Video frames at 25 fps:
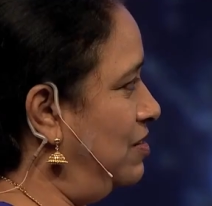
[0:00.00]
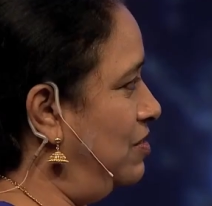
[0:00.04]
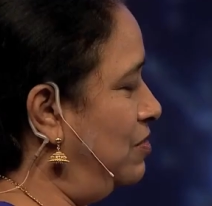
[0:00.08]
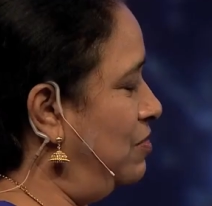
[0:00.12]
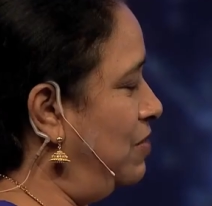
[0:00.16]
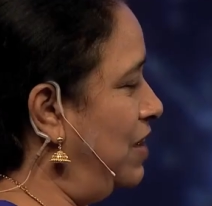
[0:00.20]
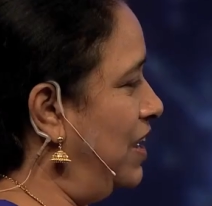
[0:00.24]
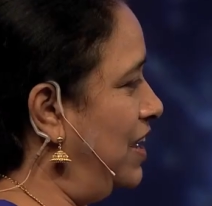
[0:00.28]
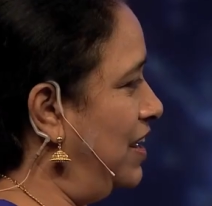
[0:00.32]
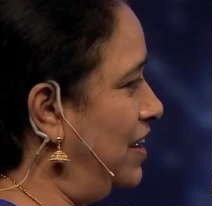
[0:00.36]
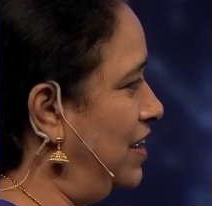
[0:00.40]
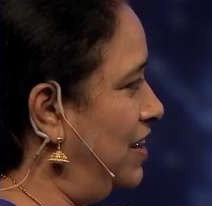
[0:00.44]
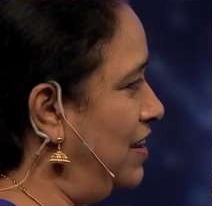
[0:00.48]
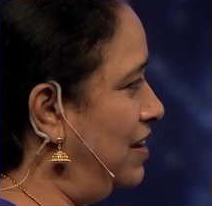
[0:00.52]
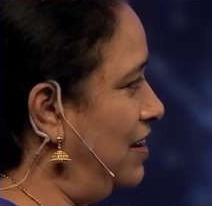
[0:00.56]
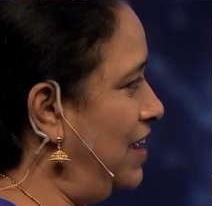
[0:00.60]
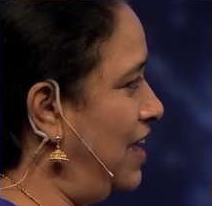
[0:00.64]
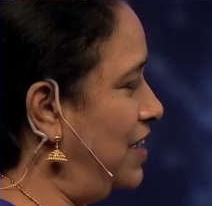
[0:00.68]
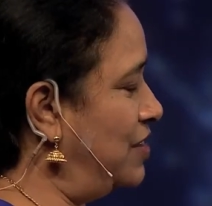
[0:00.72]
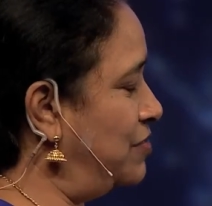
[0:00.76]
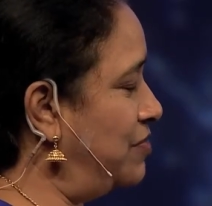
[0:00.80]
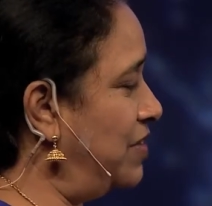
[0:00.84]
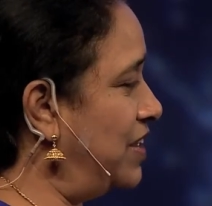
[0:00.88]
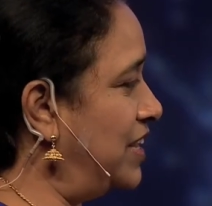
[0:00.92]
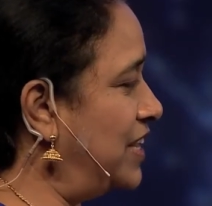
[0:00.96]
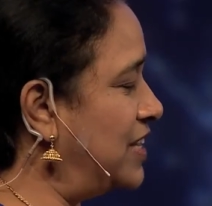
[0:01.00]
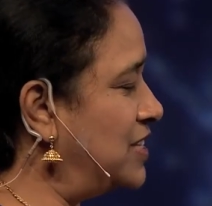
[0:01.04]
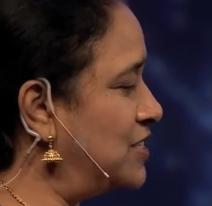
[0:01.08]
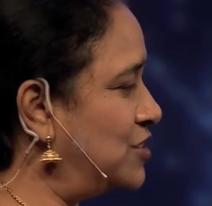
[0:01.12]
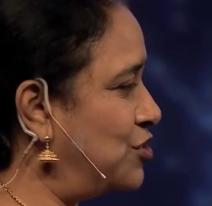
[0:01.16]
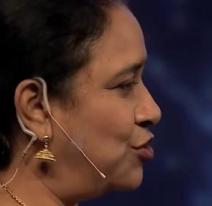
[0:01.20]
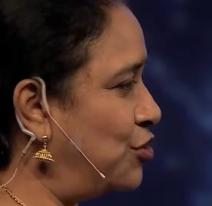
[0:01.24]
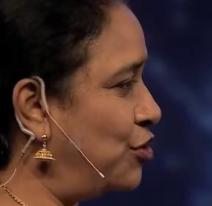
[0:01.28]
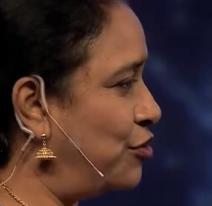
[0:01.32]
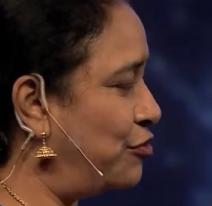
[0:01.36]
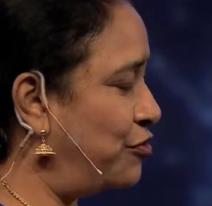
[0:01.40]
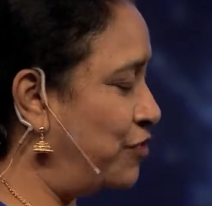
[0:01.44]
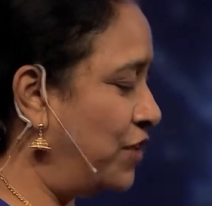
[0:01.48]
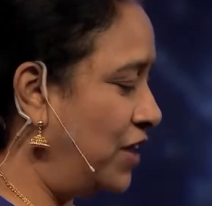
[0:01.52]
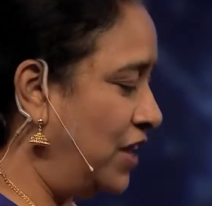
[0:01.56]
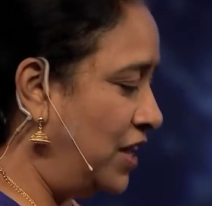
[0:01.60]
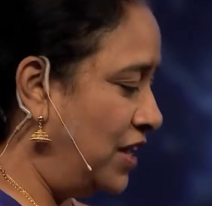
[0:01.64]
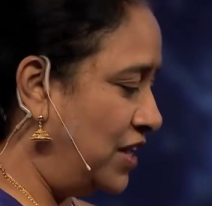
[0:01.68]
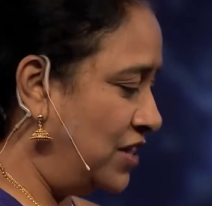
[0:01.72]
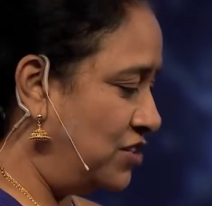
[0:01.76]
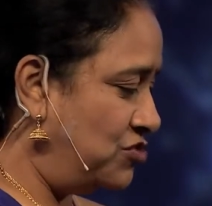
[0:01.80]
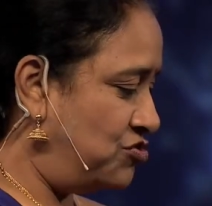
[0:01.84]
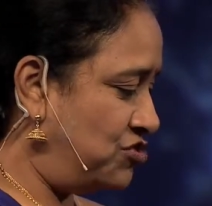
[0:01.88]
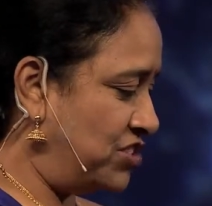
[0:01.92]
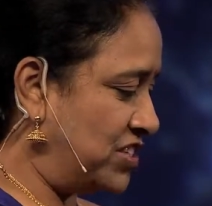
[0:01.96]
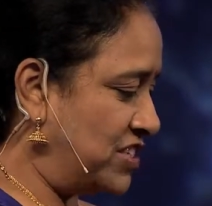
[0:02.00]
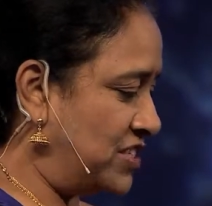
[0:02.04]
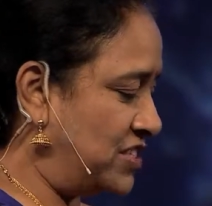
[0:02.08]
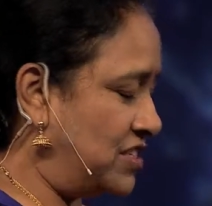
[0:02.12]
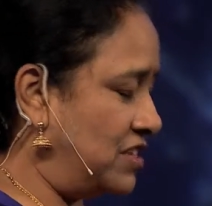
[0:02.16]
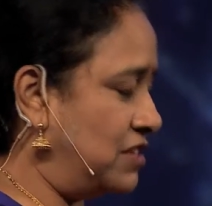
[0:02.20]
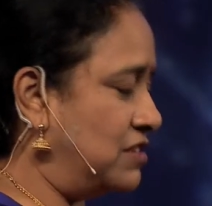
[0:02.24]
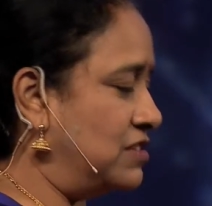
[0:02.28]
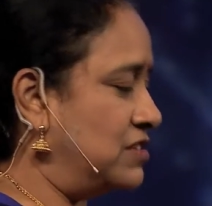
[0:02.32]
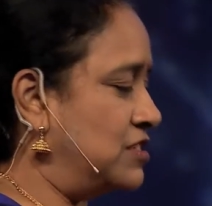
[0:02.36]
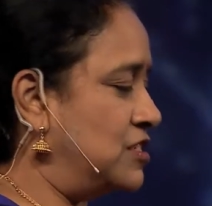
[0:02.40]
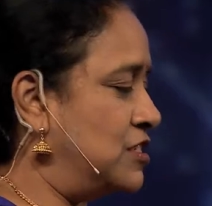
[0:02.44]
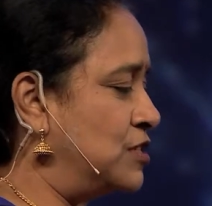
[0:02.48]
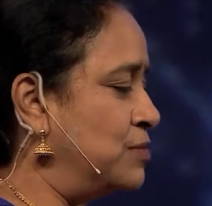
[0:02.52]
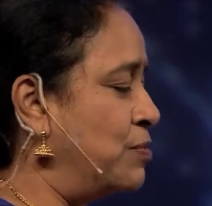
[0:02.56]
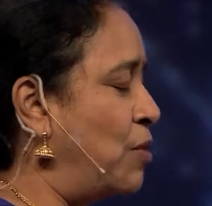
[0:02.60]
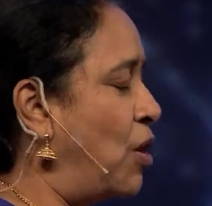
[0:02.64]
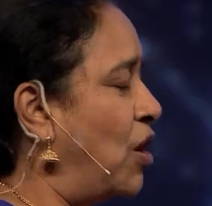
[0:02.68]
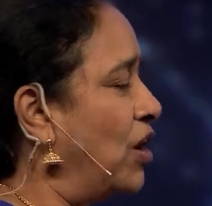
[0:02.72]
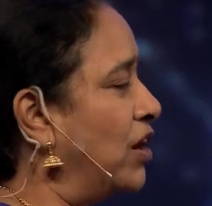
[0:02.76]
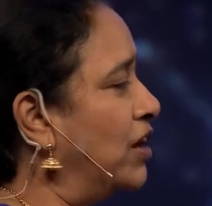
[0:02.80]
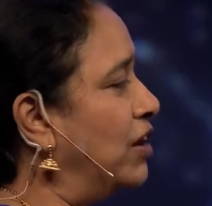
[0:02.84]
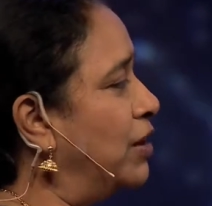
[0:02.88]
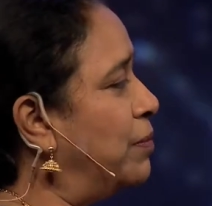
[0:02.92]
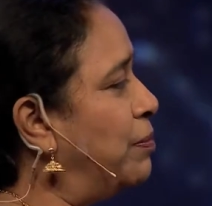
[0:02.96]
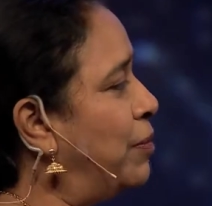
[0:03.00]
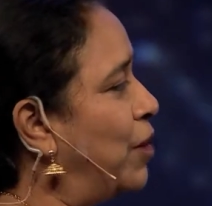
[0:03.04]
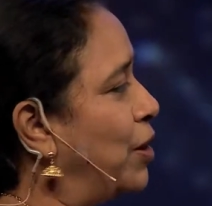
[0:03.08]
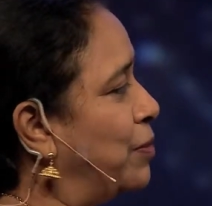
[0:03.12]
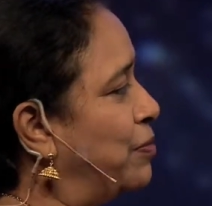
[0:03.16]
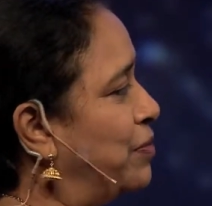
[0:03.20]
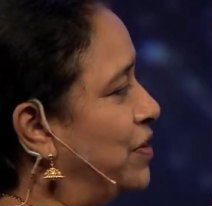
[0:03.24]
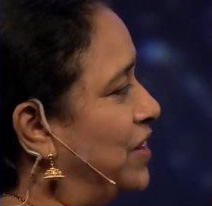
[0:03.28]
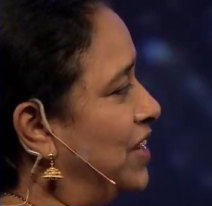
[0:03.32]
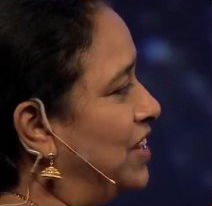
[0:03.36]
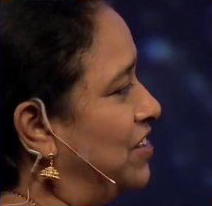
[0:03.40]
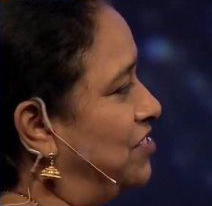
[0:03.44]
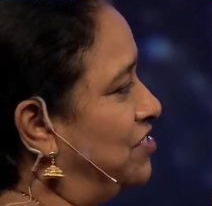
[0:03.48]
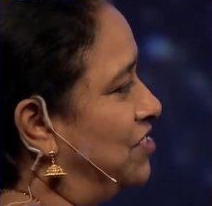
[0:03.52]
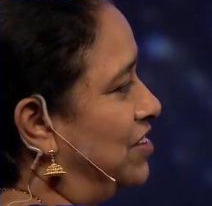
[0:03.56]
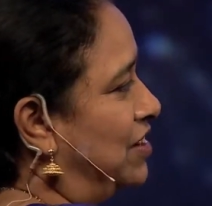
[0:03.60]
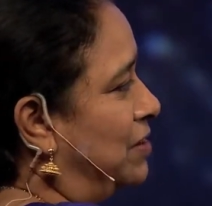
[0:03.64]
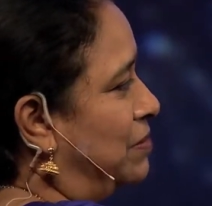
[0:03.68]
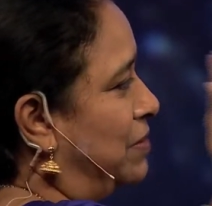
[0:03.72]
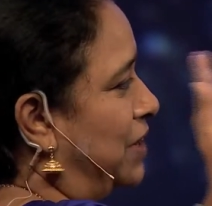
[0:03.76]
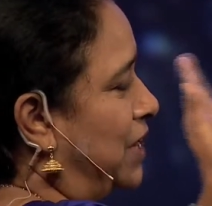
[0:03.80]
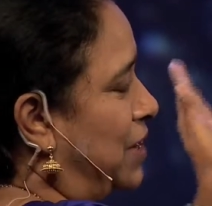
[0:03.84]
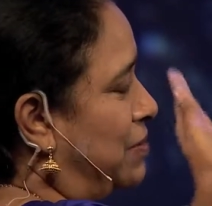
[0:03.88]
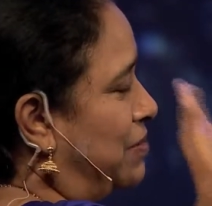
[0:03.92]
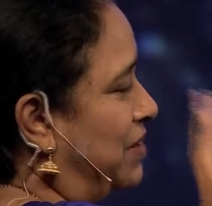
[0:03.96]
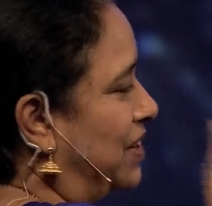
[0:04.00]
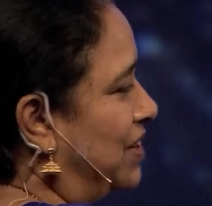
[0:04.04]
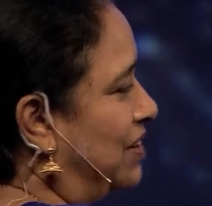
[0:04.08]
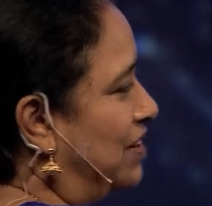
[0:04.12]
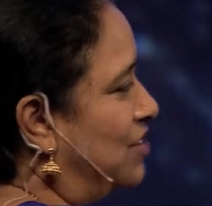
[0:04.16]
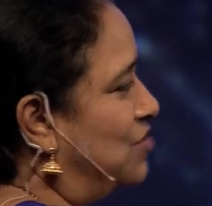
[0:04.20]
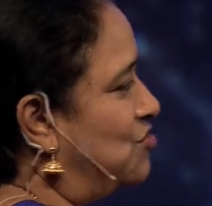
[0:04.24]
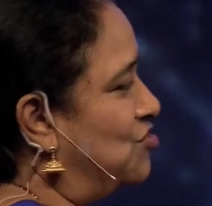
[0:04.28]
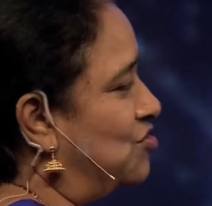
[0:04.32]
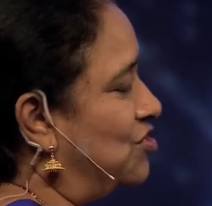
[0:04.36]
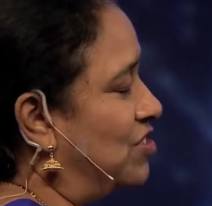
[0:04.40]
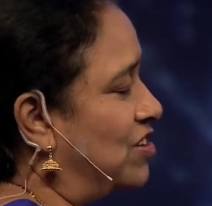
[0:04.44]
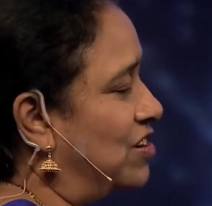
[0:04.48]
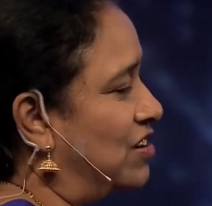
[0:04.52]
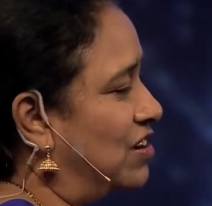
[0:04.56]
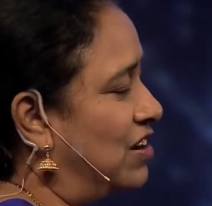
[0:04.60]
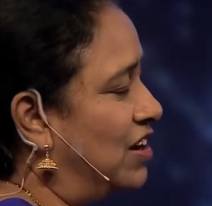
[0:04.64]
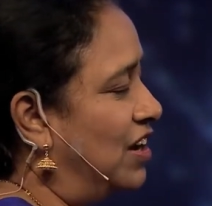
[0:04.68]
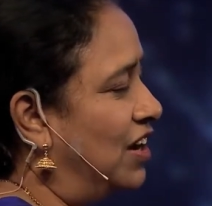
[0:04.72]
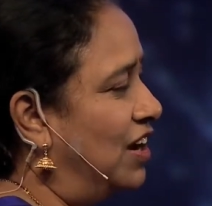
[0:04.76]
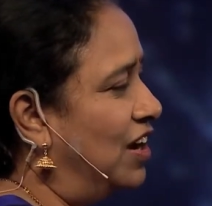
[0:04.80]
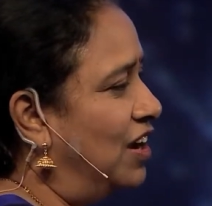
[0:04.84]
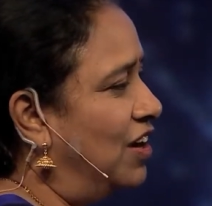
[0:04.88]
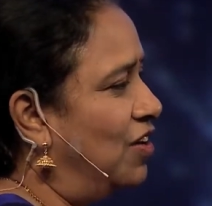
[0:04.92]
well as well, instead of just a smaller population becoming richer?